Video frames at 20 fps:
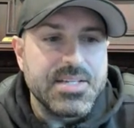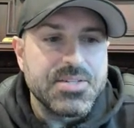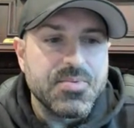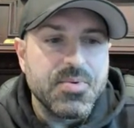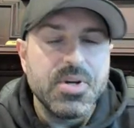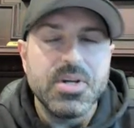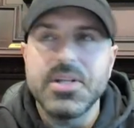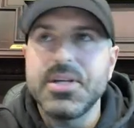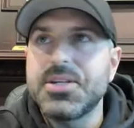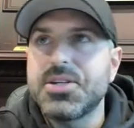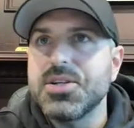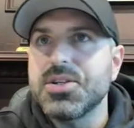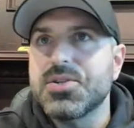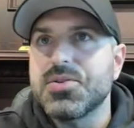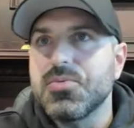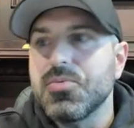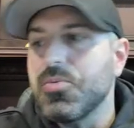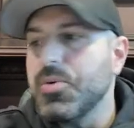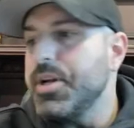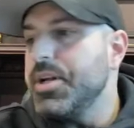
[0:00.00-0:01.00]
really
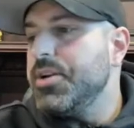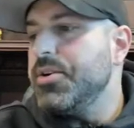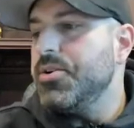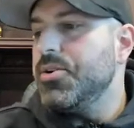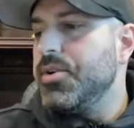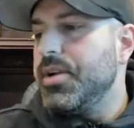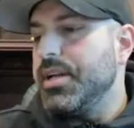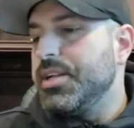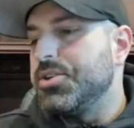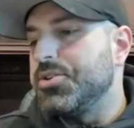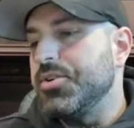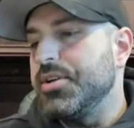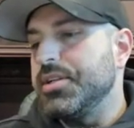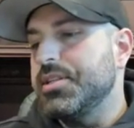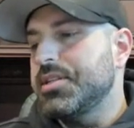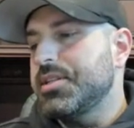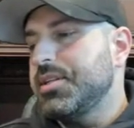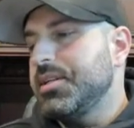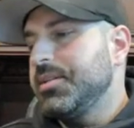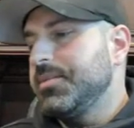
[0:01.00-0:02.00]
just renewed
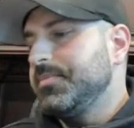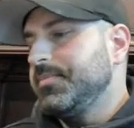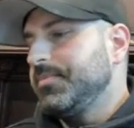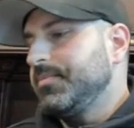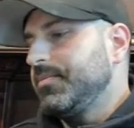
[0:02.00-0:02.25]
interest.